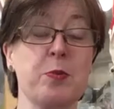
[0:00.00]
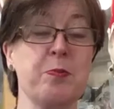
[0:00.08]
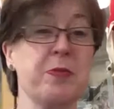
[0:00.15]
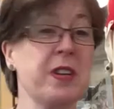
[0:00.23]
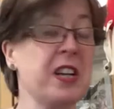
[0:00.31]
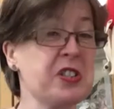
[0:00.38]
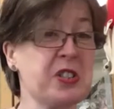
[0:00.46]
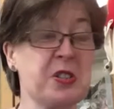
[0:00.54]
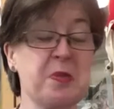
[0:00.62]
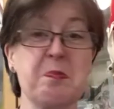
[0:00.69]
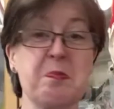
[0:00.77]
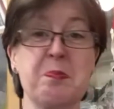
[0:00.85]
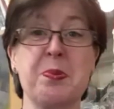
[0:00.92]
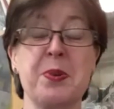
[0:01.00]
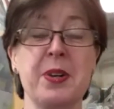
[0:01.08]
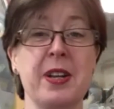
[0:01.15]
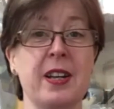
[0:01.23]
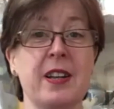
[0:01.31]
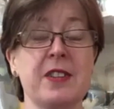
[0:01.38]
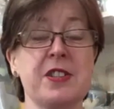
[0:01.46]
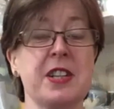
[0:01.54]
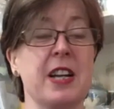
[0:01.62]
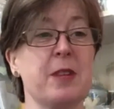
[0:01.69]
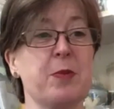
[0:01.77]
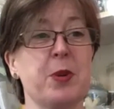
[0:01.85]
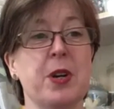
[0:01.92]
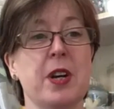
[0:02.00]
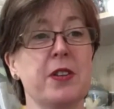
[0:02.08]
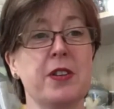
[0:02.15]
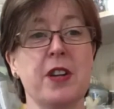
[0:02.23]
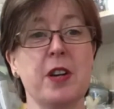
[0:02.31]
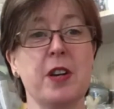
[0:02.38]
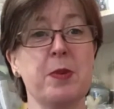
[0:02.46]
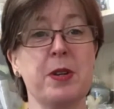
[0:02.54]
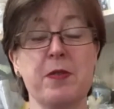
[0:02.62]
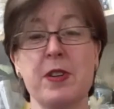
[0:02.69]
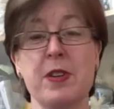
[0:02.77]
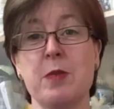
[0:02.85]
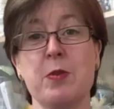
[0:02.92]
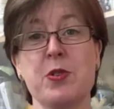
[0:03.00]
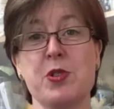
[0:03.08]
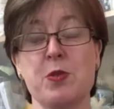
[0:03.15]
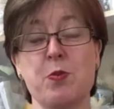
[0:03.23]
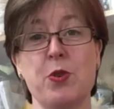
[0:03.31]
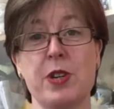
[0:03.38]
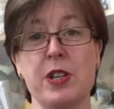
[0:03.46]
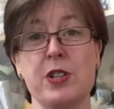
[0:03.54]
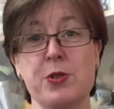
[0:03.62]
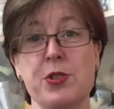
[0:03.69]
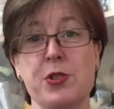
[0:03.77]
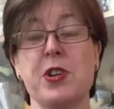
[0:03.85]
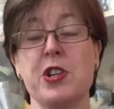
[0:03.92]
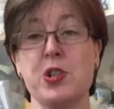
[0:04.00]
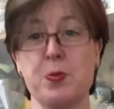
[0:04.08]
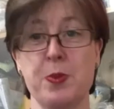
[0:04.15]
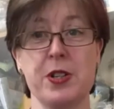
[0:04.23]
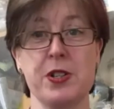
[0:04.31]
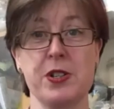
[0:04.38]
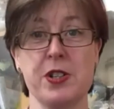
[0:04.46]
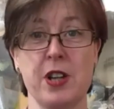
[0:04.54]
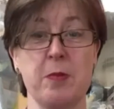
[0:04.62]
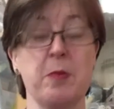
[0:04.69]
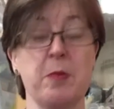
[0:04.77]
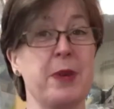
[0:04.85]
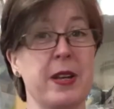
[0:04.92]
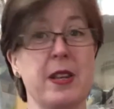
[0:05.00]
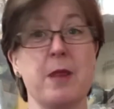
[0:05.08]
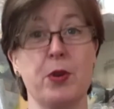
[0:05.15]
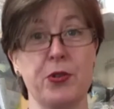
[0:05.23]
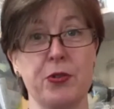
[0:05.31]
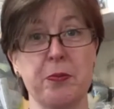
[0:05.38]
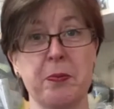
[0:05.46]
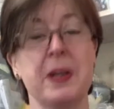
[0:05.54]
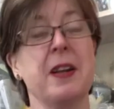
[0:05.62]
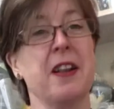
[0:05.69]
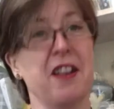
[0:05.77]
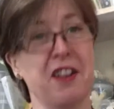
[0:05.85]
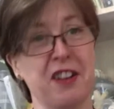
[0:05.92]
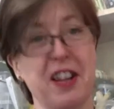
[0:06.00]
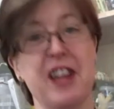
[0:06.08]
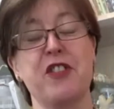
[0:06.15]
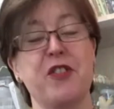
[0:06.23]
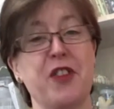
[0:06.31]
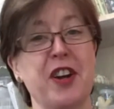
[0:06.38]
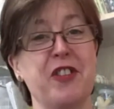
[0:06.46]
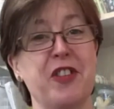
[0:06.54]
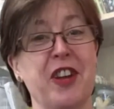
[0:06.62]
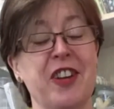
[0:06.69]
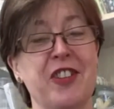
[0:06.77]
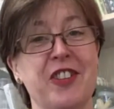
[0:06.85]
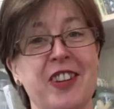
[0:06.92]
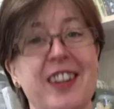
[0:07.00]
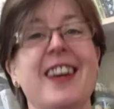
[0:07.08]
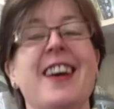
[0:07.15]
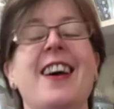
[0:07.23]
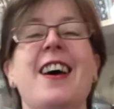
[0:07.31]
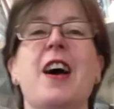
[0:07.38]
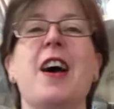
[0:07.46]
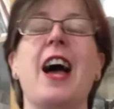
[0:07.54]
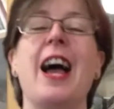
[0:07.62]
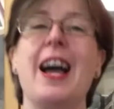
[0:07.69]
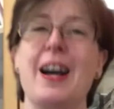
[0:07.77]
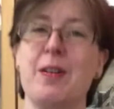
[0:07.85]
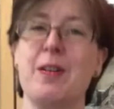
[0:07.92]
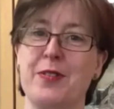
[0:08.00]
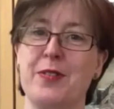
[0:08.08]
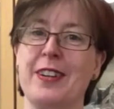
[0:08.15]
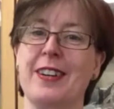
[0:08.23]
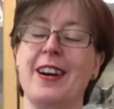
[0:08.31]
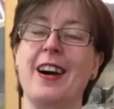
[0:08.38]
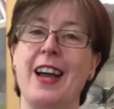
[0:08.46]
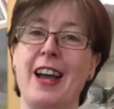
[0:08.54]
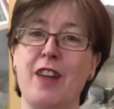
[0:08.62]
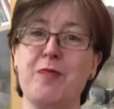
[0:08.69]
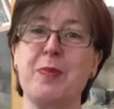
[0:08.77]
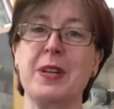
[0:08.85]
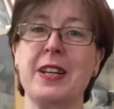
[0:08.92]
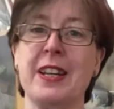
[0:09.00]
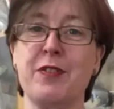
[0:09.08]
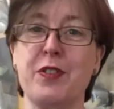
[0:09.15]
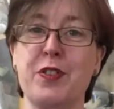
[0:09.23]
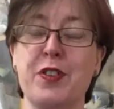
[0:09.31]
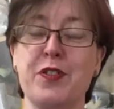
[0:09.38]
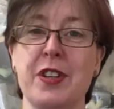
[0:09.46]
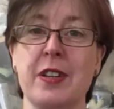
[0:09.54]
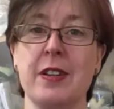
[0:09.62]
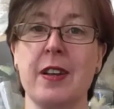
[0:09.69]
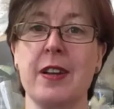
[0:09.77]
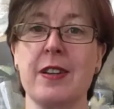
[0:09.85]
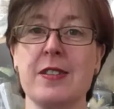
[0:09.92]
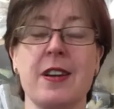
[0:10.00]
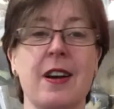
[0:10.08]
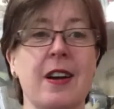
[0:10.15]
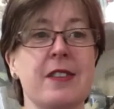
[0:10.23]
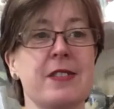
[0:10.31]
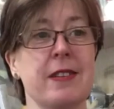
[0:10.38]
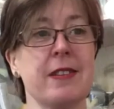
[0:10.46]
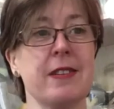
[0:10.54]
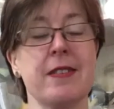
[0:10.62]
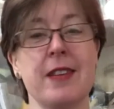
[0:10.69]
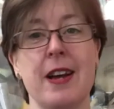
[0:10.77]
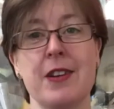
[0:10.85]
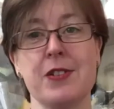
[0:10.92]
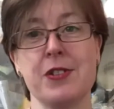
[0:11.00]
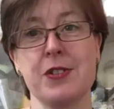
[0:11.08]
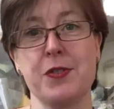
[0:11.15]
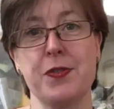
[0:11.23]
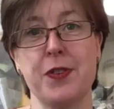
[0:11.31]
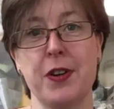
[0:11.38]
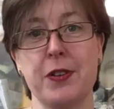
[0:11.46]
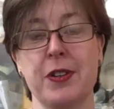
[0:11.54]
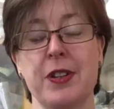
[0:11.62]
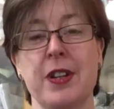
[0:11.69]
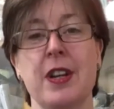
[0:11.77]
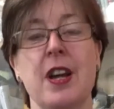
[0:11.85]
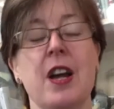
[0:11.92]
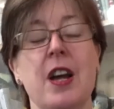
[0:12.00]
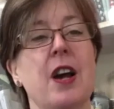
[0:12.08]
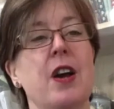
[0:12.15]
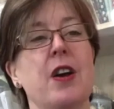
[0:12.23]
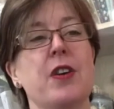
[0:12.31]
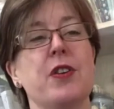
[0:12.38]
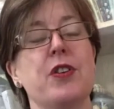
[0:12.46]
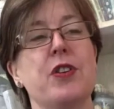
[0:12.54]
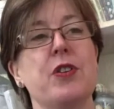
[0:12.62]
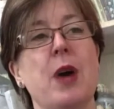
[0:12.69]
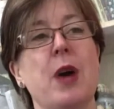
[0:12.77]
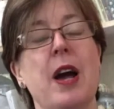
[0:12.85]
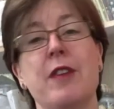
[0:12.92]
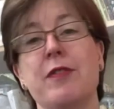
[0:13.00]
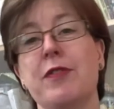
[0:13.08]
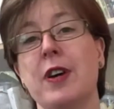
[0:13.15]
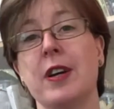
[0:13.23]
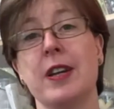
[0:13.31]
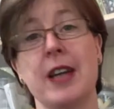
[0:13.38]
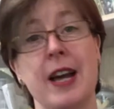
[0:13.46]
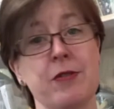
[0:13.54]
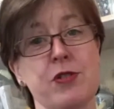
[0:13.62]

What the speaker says: It's completely understandable. Nobody really wants to walk into a strange person's home and bare their bottom. Let's face it. However, I have been here for 15 years. I've seen thousands of folk. You have a gown to